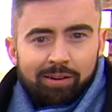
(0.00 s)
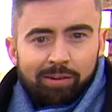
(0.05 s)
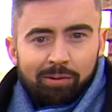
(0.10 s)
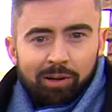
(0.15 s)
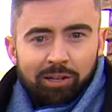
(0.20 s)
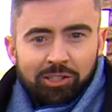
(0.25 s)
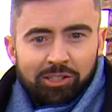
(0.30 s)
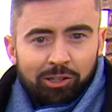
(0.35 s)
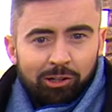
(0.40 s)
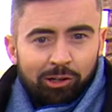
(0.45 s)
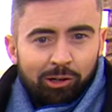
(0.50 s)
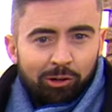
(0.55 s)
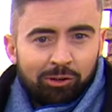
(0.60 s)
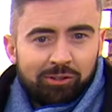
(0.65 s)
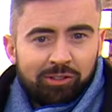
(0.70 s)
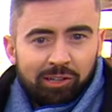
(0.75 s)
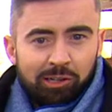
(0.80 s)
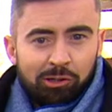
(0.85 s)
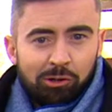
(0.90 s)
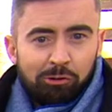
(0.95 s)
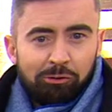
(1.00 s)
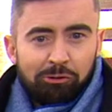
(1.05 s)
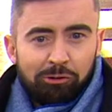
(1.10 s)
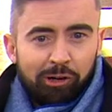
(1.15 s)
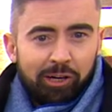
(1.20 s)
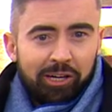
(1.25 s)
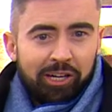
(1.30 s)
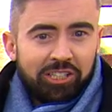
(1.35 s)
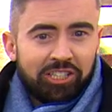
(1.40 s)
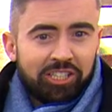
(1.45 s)
Well, Ger, it looks like Good
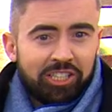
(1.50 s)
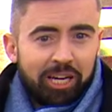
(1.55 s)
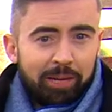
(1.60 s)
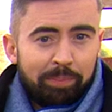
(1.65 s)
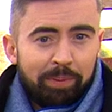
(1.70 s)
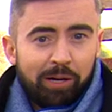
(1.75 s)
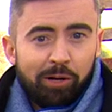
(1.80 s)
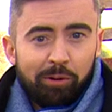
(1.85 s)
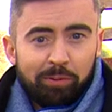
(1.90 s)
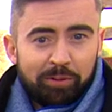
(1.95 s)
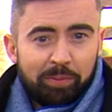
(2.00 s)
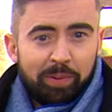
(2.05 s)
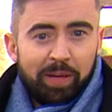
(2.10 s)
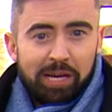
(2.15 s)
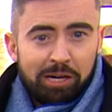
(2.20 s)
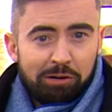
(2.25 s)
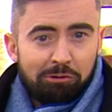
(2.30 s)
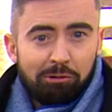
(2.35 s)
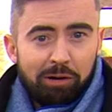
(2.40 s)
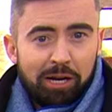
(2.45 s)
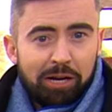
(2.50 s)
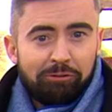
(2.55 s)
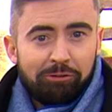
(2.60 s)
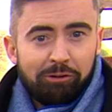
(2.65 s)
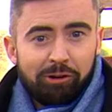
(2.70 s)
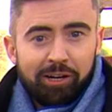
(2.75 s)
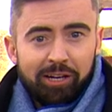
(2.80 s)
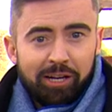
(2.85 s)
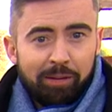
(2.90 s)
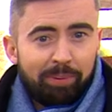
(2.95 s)
Friday shaping up to be a great
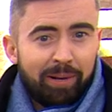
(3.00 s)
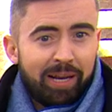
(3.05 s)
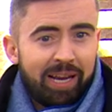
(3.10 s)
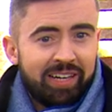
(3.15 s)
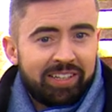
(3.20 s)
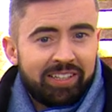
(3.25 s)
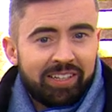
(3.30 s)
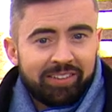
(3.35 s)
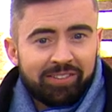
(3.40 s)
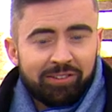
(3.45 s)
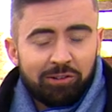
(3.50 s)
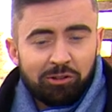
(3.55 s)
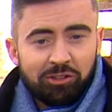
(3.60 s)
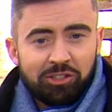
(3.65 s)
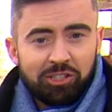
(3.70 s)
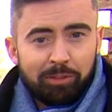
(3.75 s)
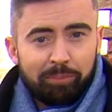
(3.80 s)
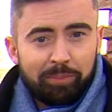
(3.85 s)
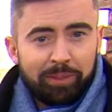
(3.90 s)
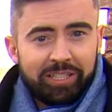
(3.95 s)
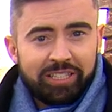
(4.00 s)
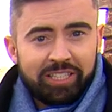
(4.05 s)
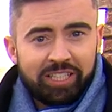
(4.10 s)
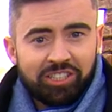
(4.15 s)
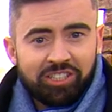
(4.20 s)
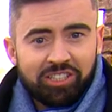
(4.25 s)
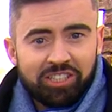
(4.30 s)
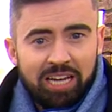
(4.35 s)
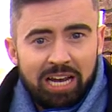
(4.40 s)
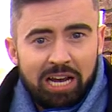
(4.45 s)
Friday. Plenty of sunshine being
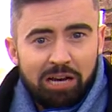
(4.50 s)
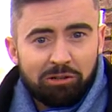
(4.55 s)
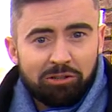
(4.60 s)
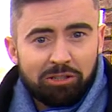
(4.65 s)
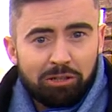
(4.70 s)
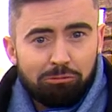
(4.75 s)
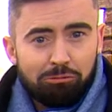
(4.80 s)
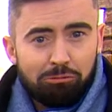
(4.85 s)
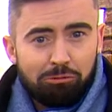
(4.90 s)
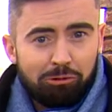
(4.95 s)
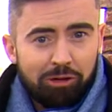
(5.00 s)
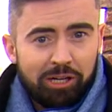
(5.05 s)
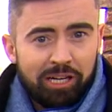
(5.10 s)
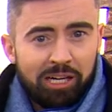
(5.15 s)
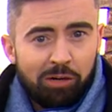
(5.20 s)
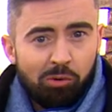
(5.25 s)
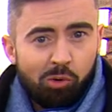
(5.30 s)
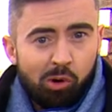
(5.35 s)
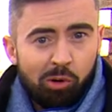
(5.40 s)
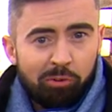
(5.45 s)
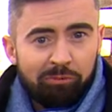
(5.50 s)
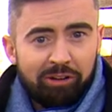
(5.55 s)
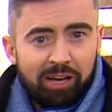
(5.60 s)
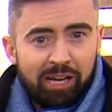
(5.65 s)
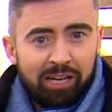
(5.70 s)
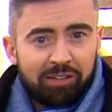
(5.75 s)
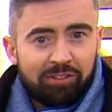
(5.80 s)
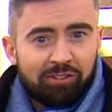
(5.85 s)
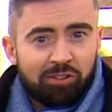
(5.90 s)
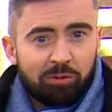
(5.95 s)
dished out and really warm
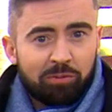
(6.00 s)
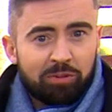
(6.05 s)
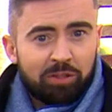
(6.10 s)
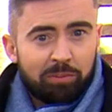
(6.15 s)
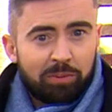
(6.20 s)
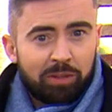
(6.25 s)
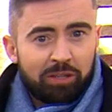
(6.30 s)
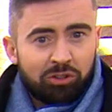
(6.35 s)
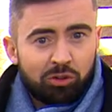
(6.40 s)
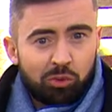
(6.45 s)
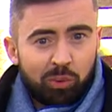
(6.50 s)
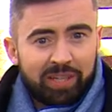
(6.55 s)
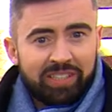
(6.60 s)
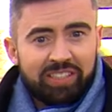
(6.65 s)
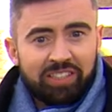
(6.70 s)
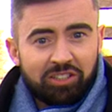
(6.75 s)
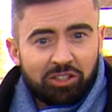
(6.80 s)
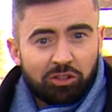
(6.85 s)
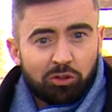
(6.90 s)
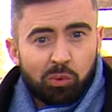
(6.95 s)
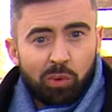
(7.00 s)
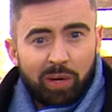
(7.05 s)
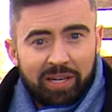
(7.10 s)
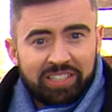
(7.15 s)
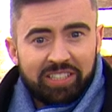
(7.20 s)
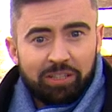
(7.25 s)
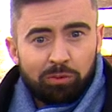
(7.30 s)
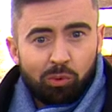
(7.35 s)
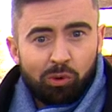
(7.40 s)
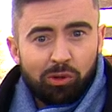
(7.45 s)
valleys up to about 20 to
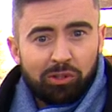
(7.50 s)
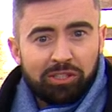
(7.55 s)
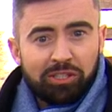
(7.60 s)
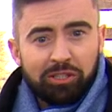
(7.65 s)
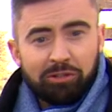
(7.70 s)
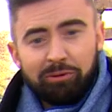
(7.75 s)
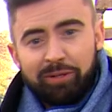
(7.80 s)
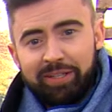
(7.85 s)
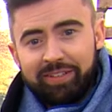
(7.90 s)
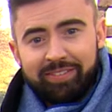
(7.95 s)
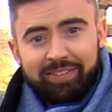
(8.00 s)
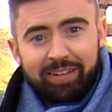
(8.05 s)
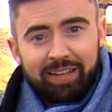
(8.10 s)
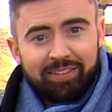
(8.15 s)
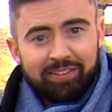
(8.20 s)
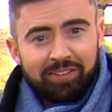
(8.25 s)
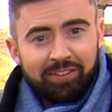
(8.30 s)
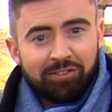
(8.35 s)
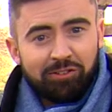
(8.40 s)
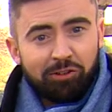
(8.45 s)
21 degrees Celsius.